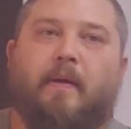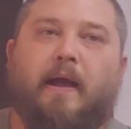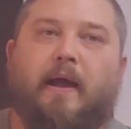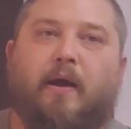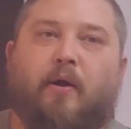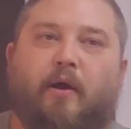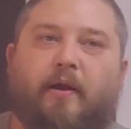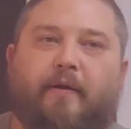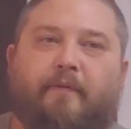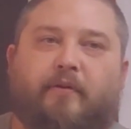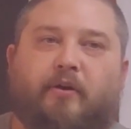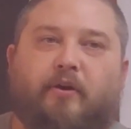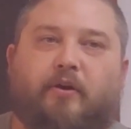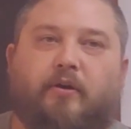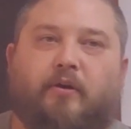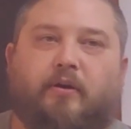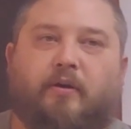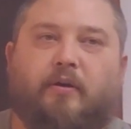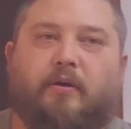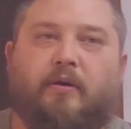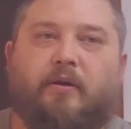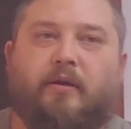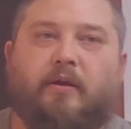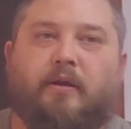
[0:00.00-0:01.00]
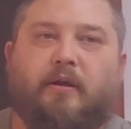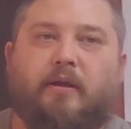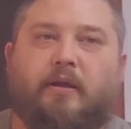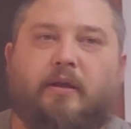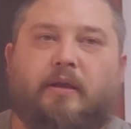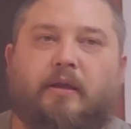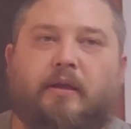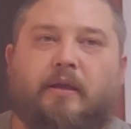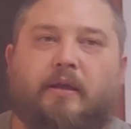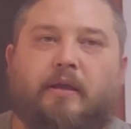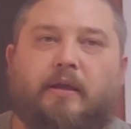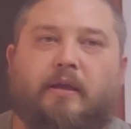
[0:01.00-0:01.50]
However,
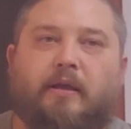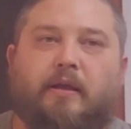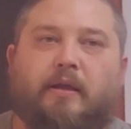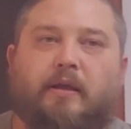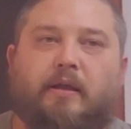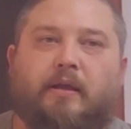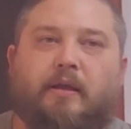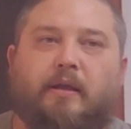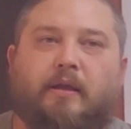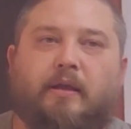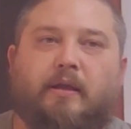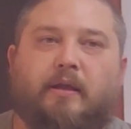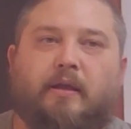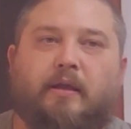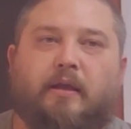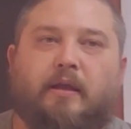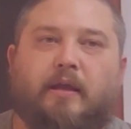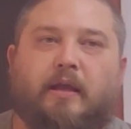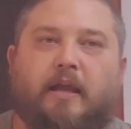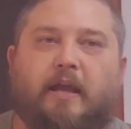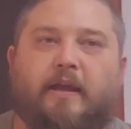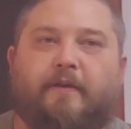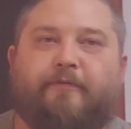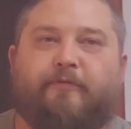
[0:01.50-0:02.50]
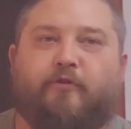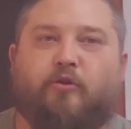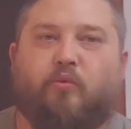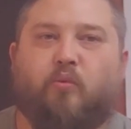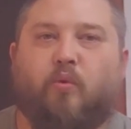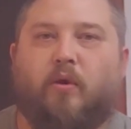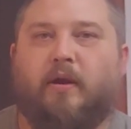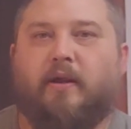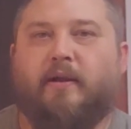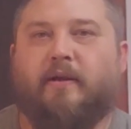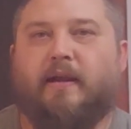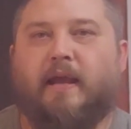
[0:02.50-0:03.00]
if
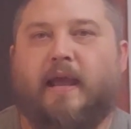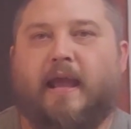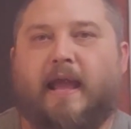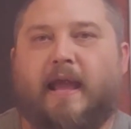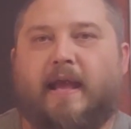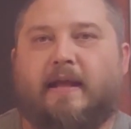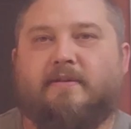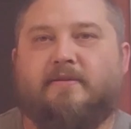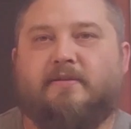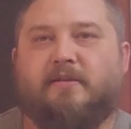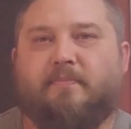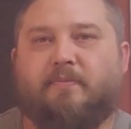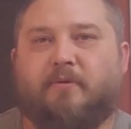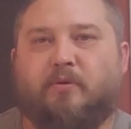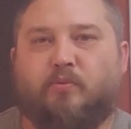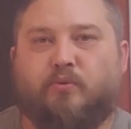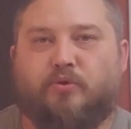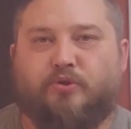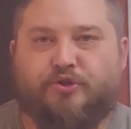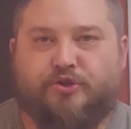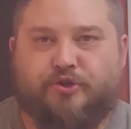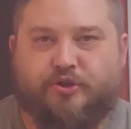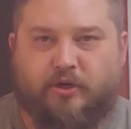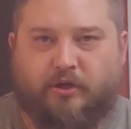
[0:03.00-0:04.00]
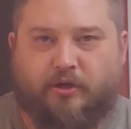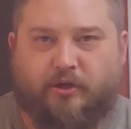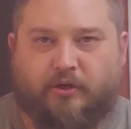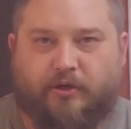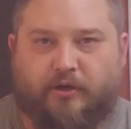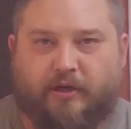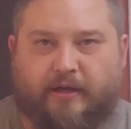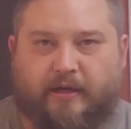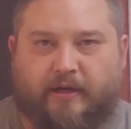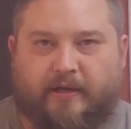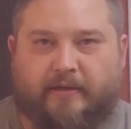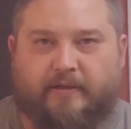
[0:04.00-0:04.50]
you're wanting to add something with
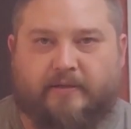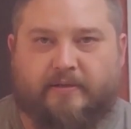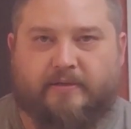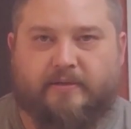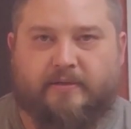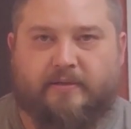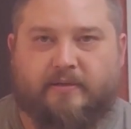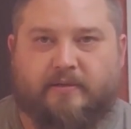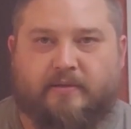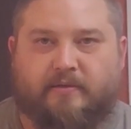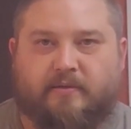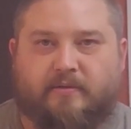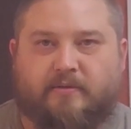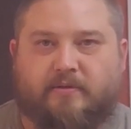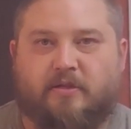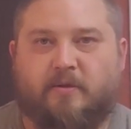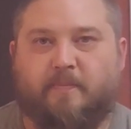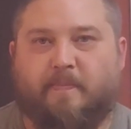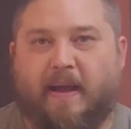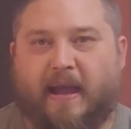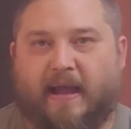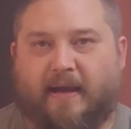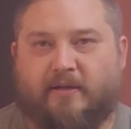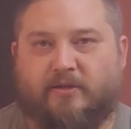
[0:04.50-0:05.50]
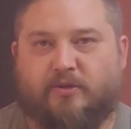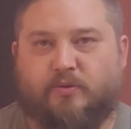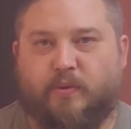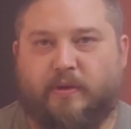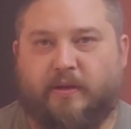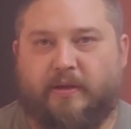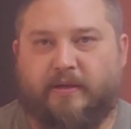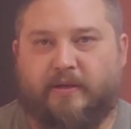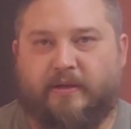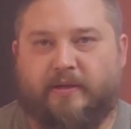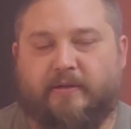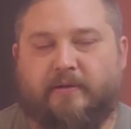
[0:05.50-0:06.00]
sugar in it to back
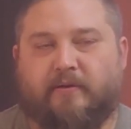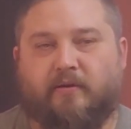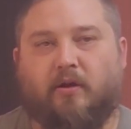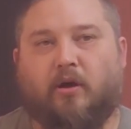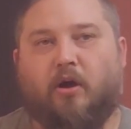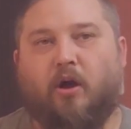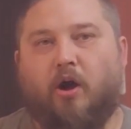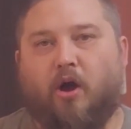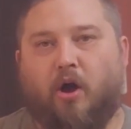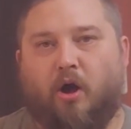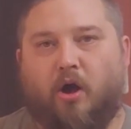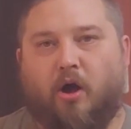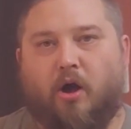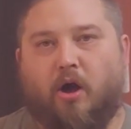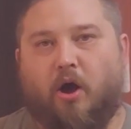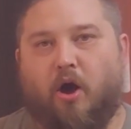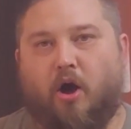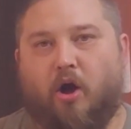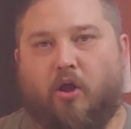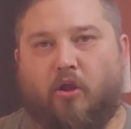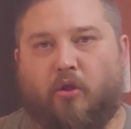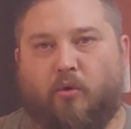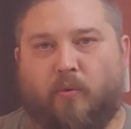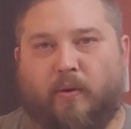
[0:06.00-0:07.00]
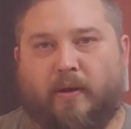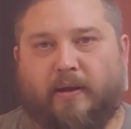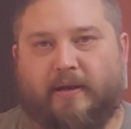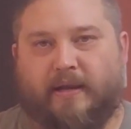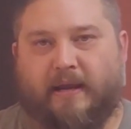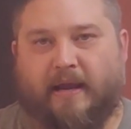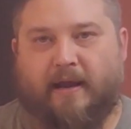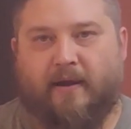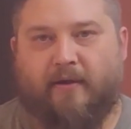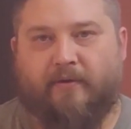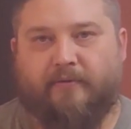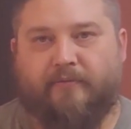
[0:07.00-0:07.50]
sweeten it all the way
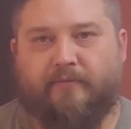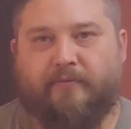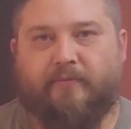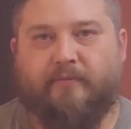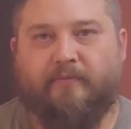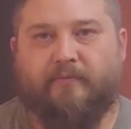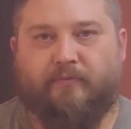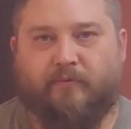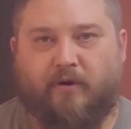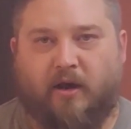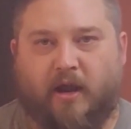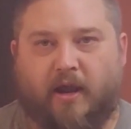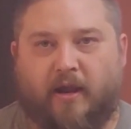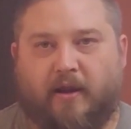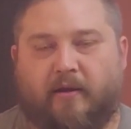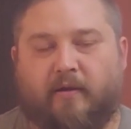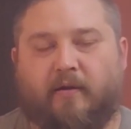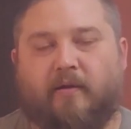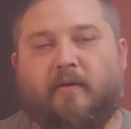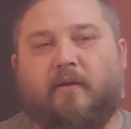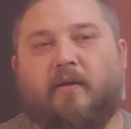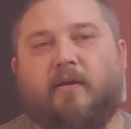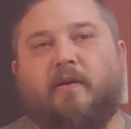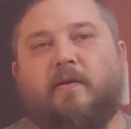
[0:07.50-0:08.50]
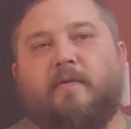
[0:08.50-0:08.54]
down, right?